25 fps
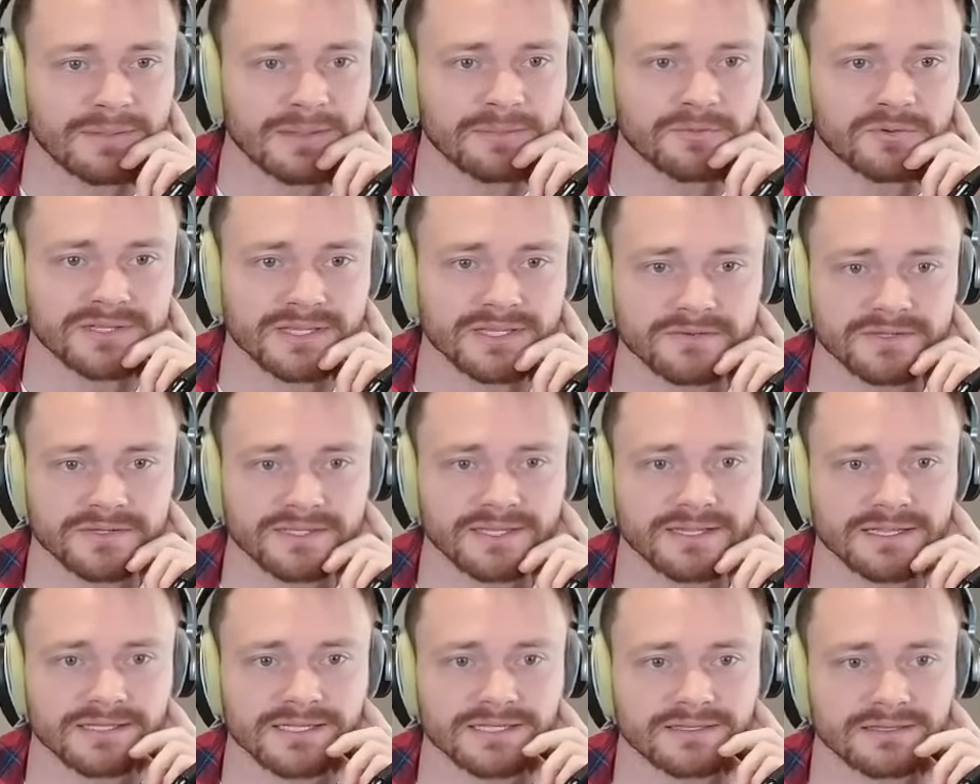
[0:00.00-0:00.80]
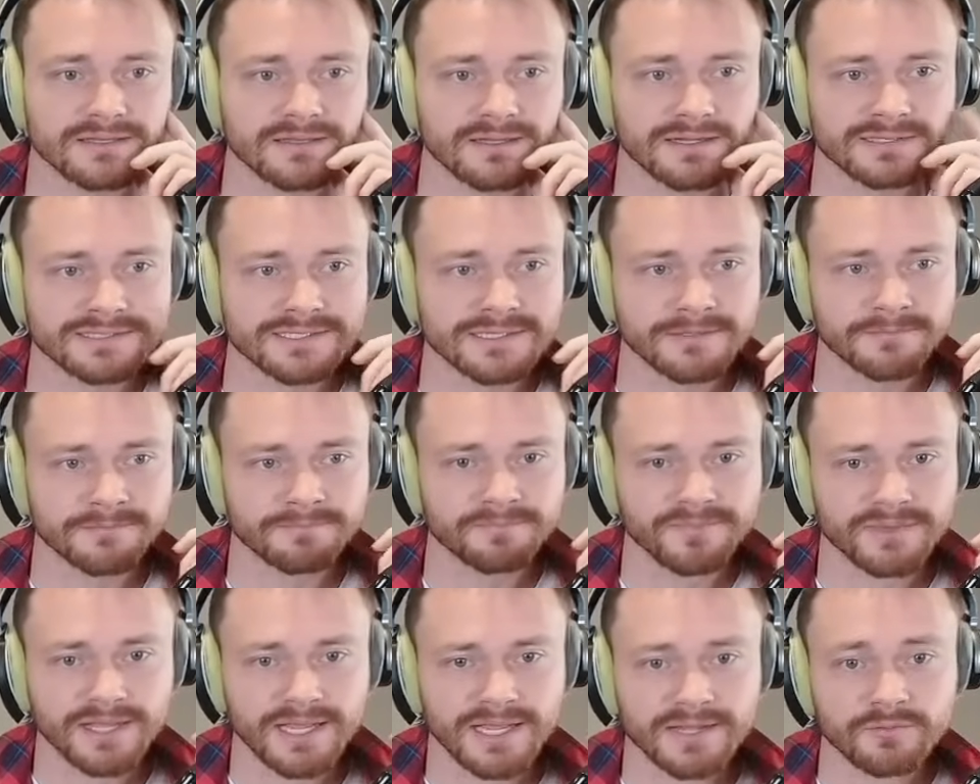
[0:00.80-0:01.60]
I'm happy with everything. I like the lockdown.
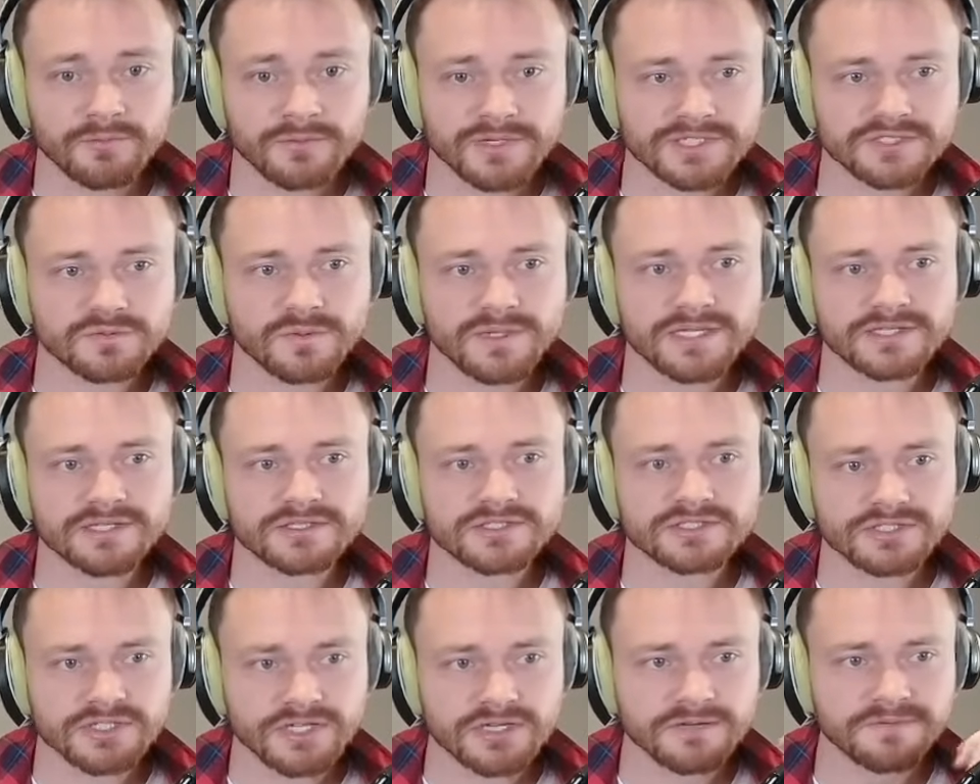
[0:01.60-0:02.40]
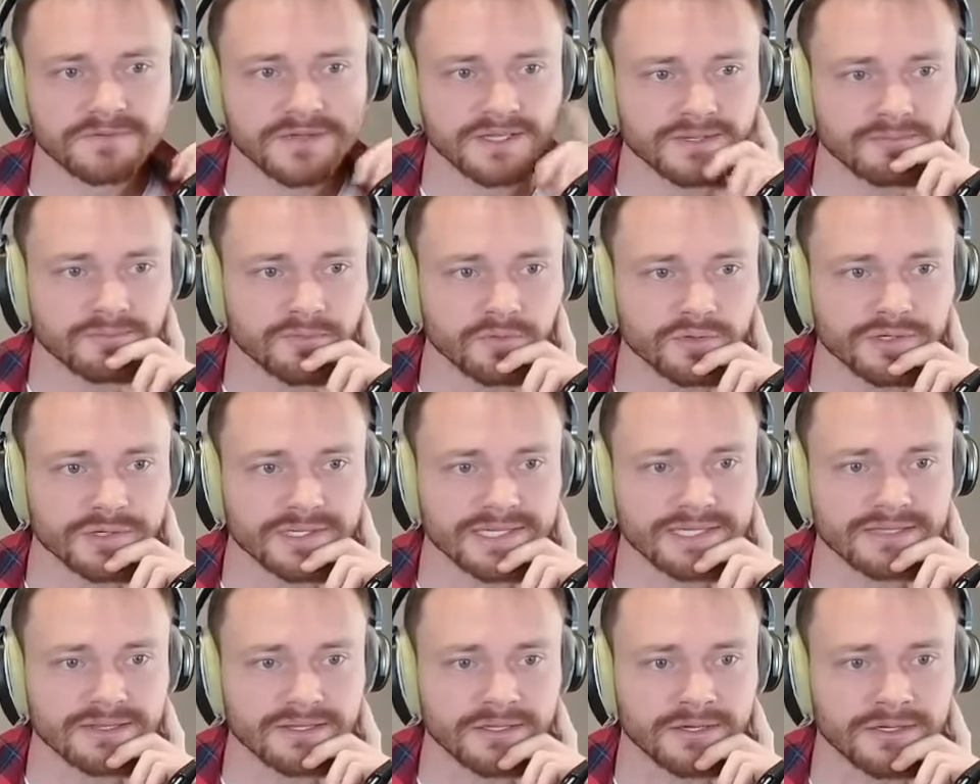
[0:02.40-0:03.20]
I wish we could shove in more
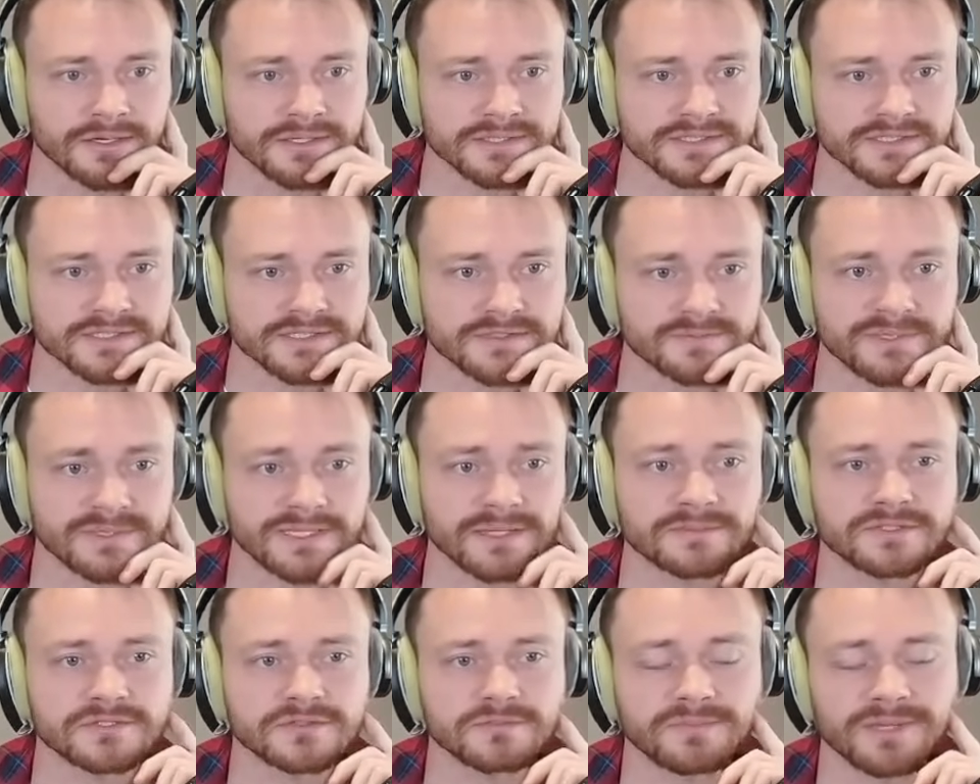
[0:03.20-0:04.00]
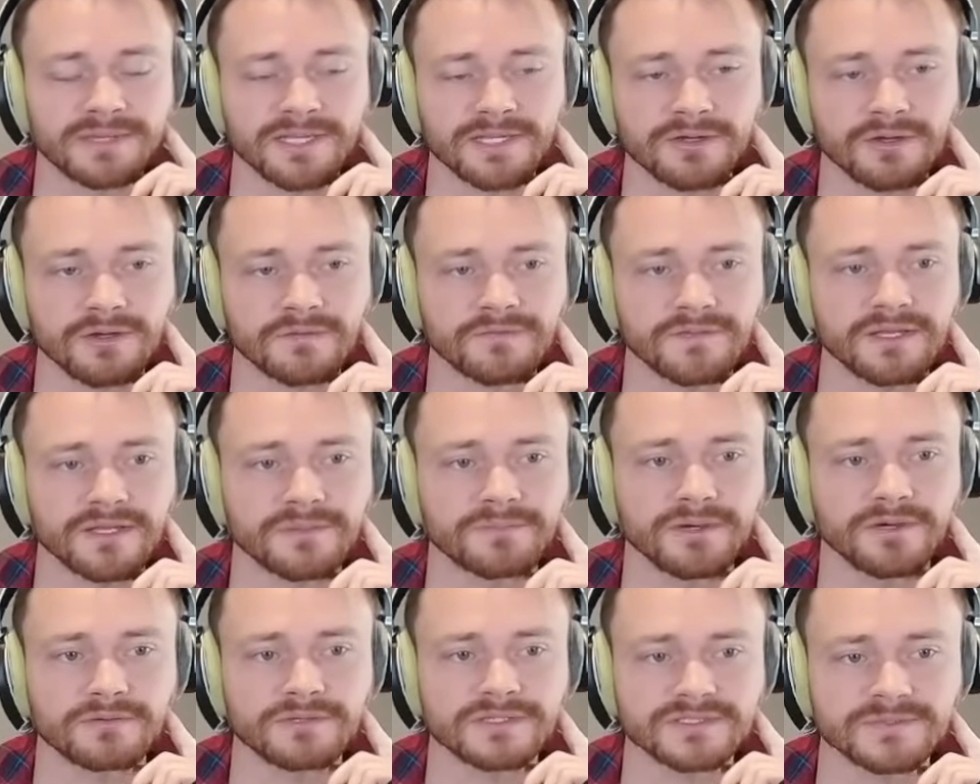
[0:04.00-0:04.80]
Get Lost, because being able to pick off the
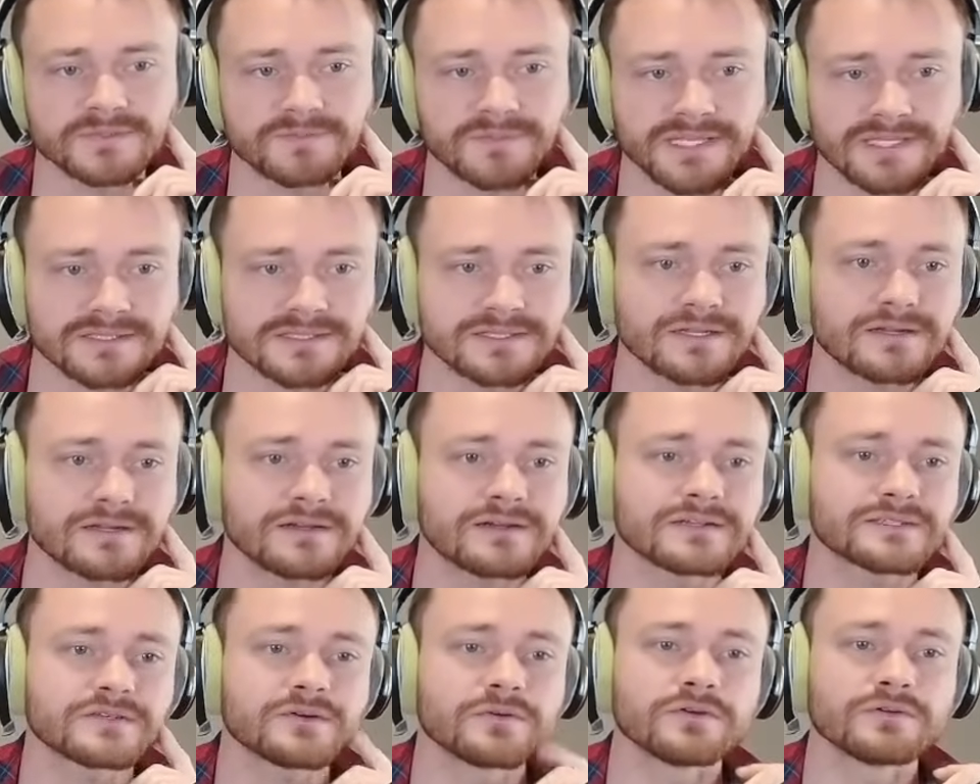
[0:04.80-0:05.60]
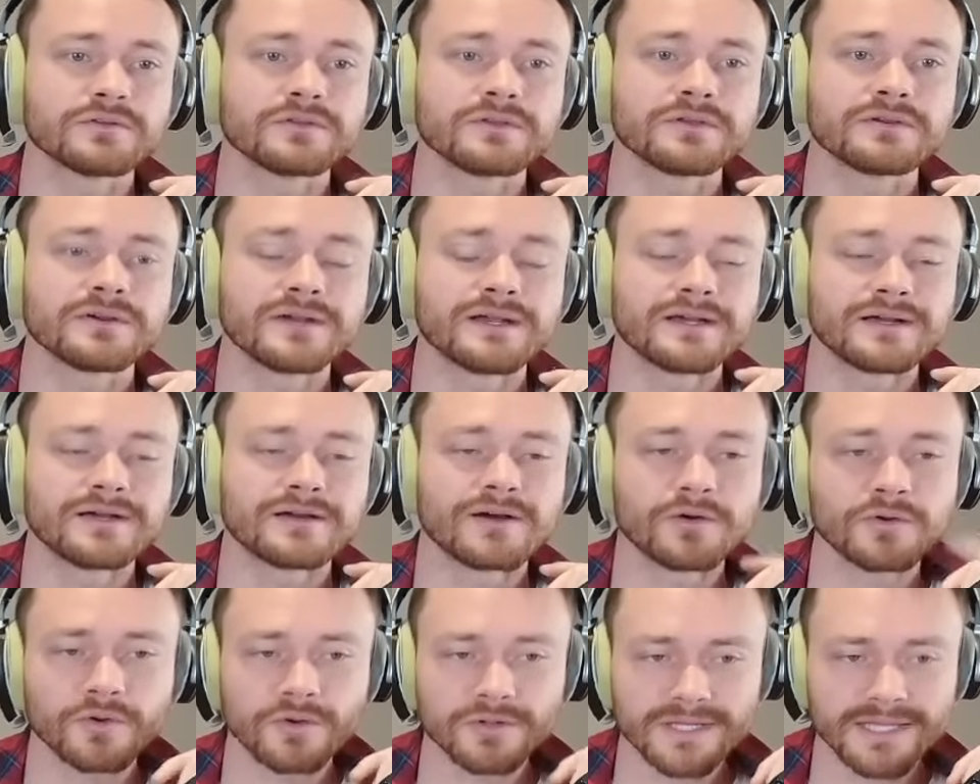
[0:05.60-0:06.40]
opponent's Beanstalks or their
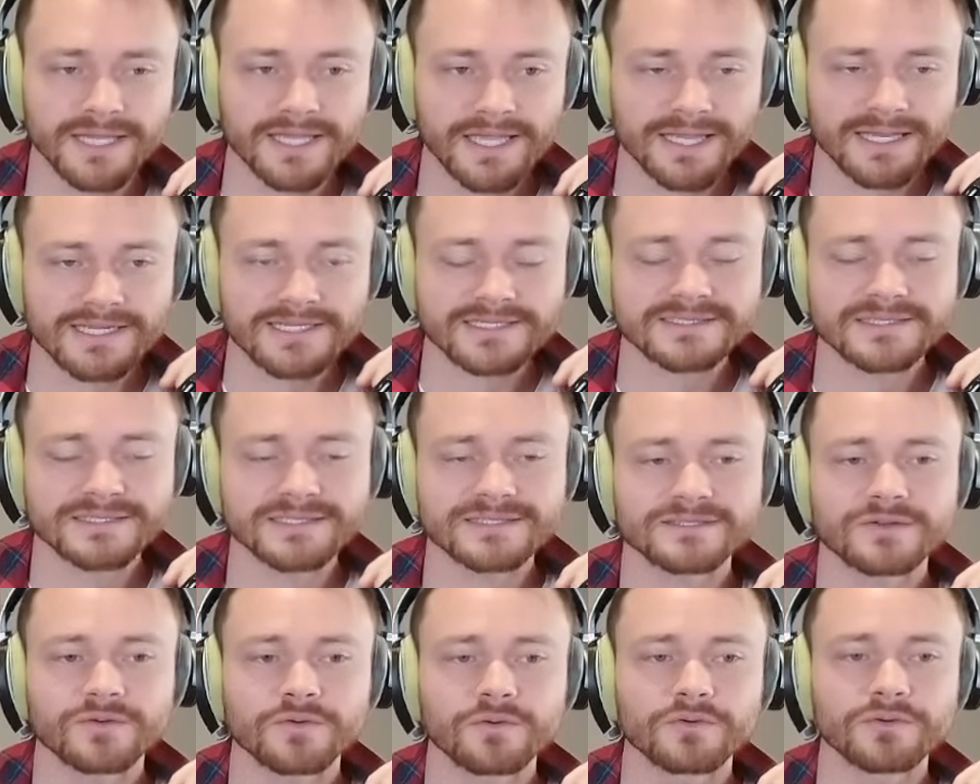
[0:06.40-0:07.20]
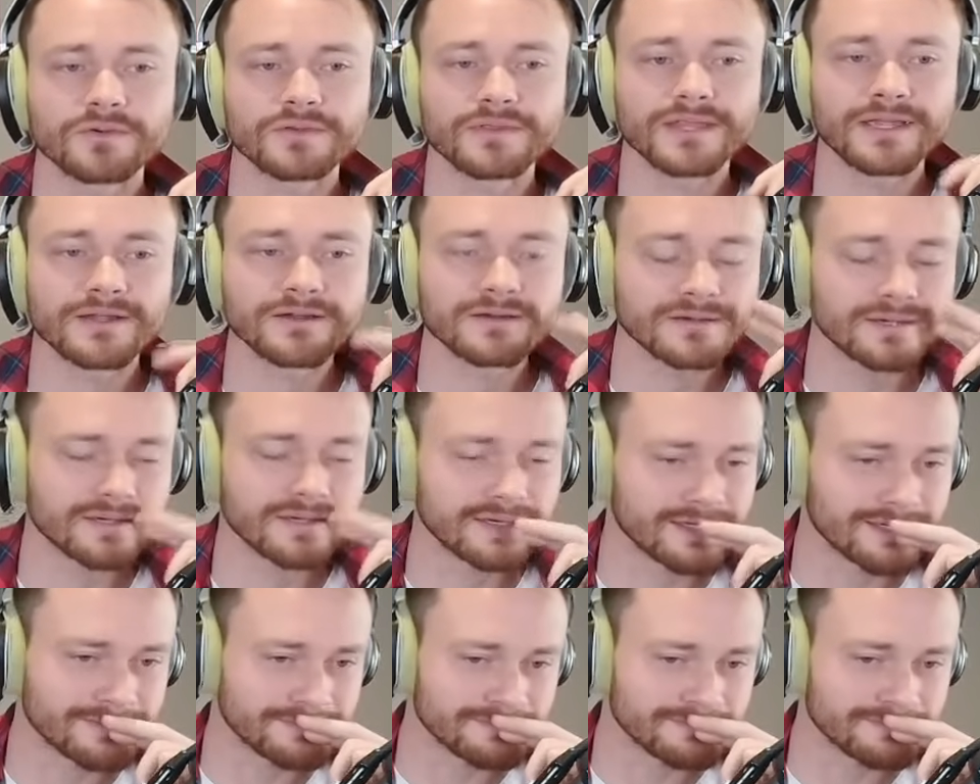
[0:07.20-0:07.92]
Unholy Annexes or their